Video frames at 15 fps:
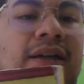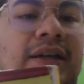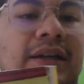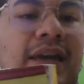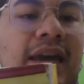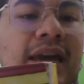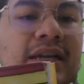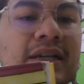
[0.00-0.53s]

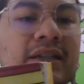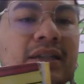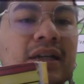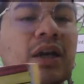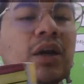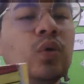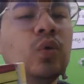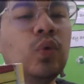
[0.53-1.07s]
gate.
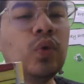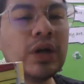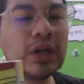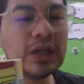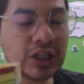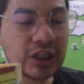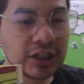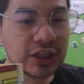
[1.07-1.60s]

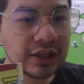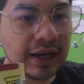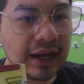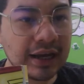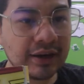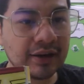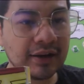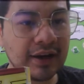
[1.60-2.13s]
Which
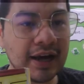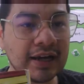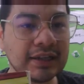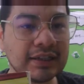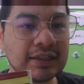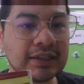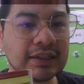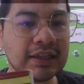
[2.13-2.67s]
letter
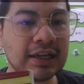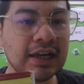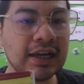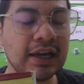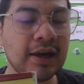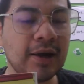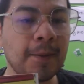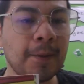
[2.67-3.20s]
has
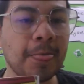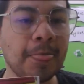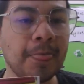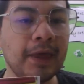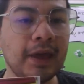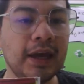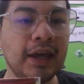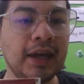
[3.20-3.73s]

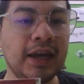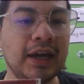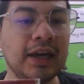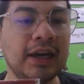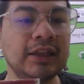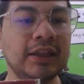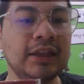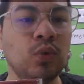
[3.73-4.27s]

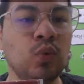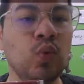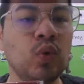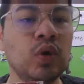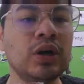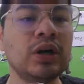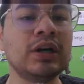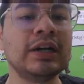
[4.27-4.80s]
the
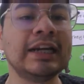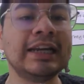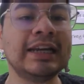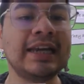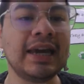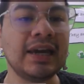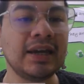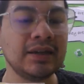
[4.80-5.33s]
word
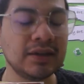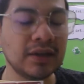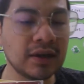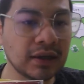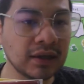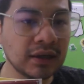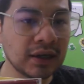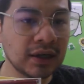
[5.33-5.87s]
gate?
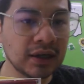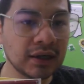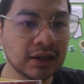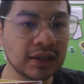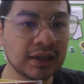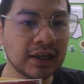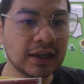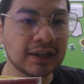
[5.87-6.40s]
G,
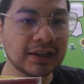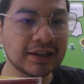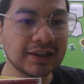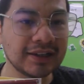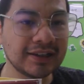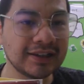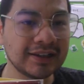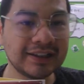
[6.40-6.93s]
g,
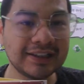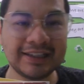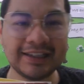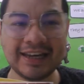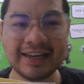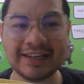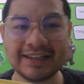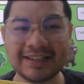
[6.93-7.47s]

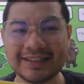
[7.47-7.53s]
gate.